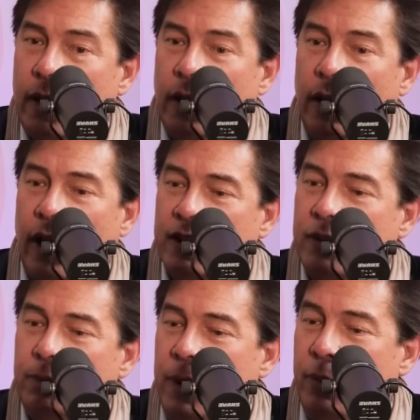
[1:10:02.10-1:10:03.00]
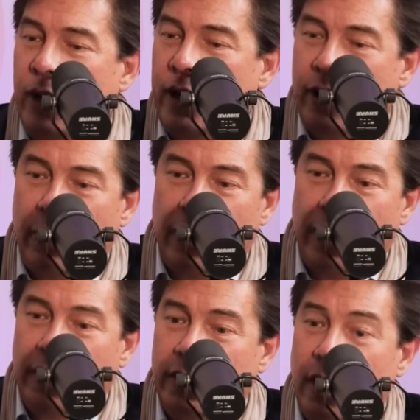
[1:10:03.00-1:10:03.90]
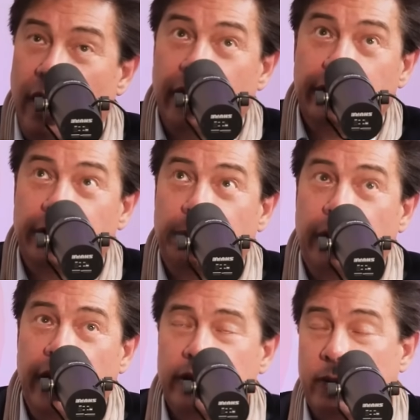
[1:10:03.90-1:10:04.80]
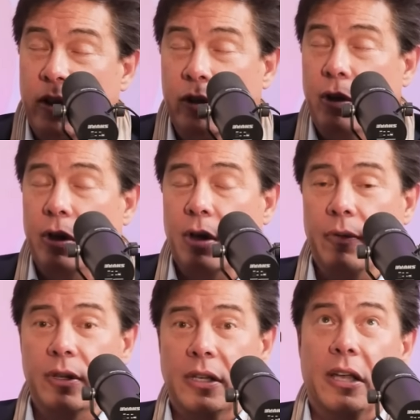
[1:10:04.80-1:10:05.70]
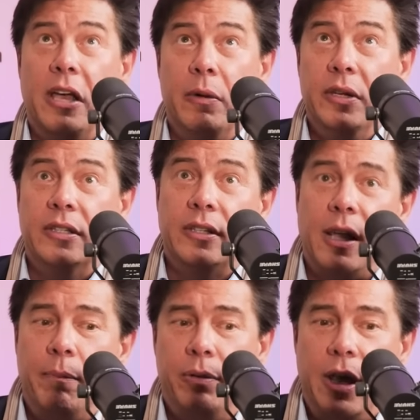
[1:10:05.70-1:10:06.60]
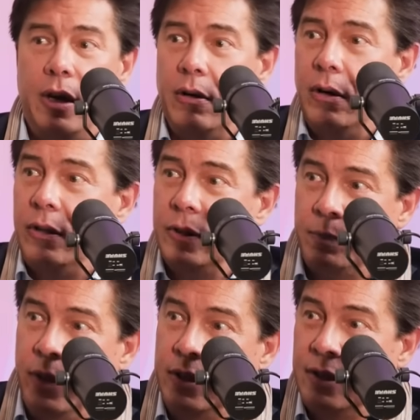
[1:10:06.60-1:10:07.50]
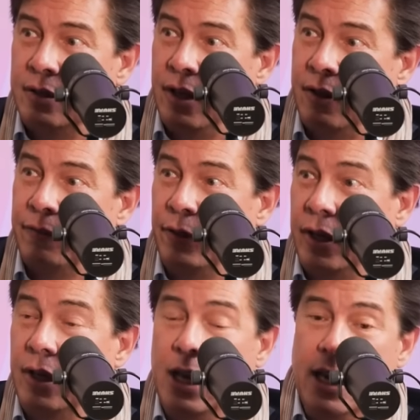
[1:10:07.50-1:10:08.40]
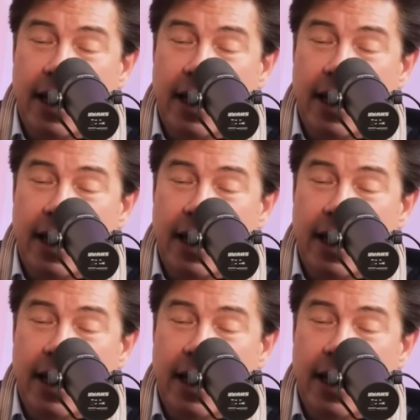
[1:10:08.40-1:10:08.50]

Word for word: Lots of people I know are like, gosh, this place, especially during COVID, it's like, how do we escape planet Earth? This place is like a freaking...